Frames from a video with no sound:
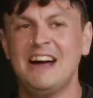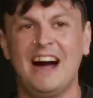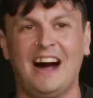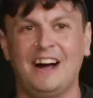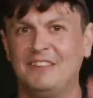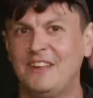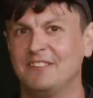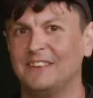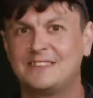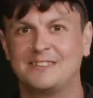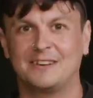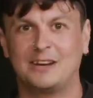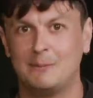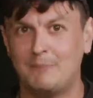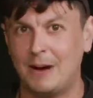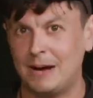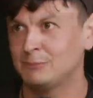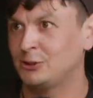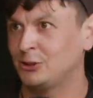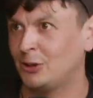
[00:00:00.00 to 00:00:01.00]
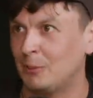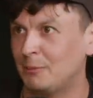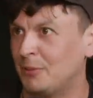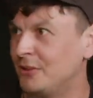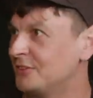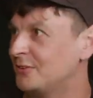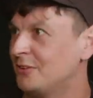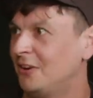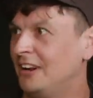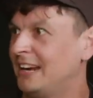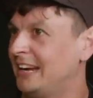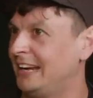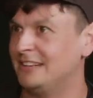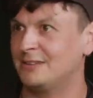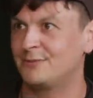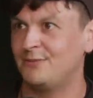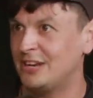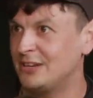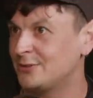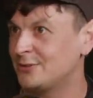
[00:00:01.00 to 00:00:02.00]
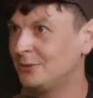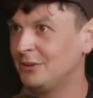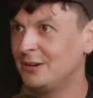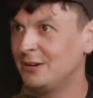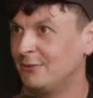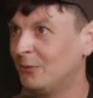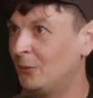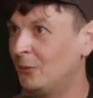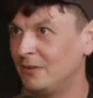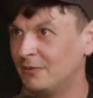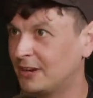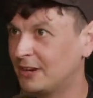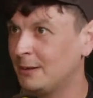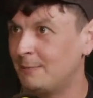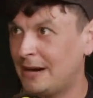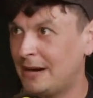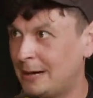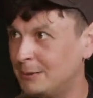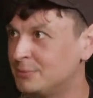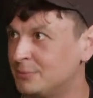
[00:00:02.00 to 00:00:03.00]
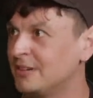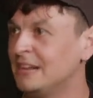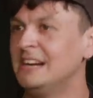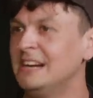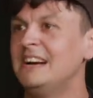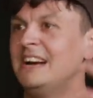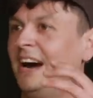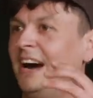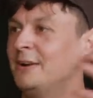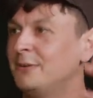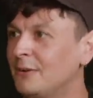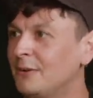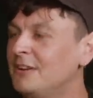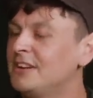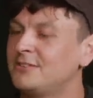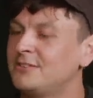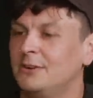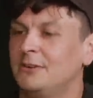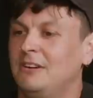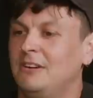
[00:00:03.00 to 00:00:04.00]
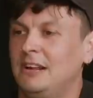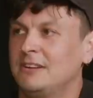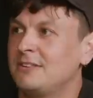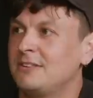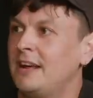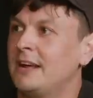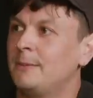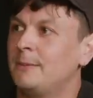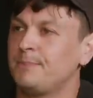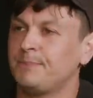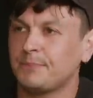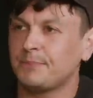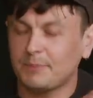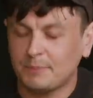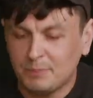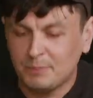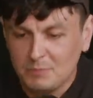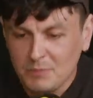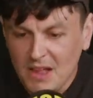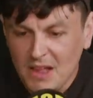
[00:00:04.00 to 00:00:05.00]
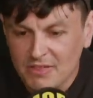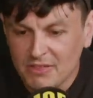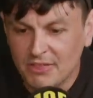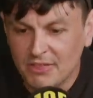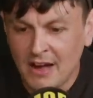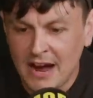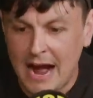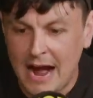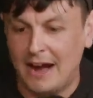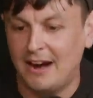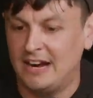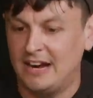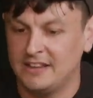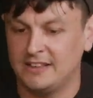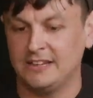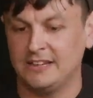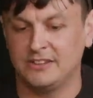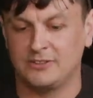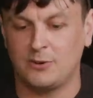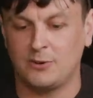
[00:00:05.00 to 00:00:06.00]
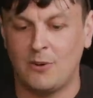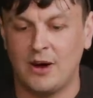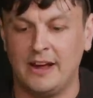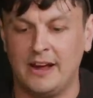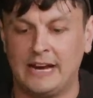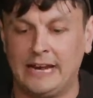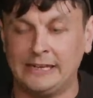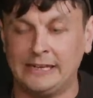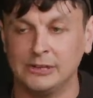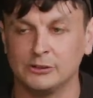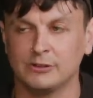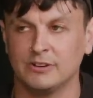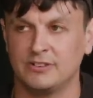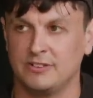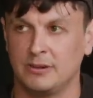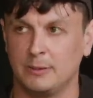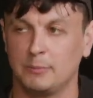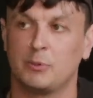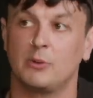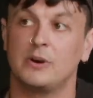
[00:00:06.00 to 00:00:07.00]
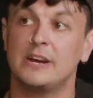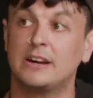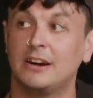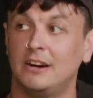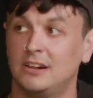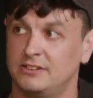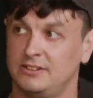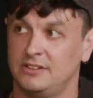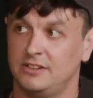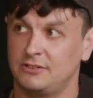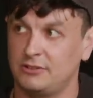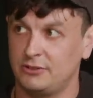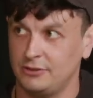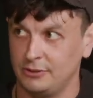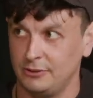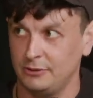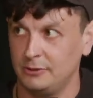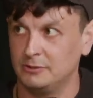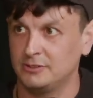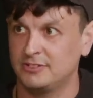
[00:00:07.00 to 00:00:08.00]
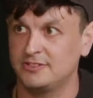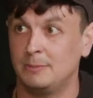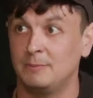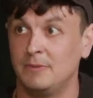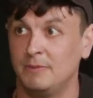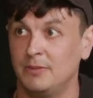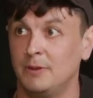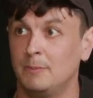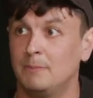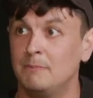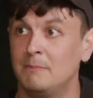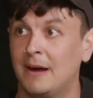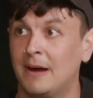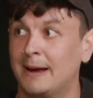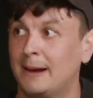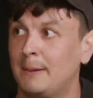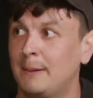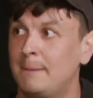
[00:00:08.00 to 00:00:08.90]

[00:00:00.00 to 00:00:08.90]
And then there's a kebab shop that's got like his face all over all of the kebabs and all this. So it's like, that, I think, is quite an interesting precursor to some of the like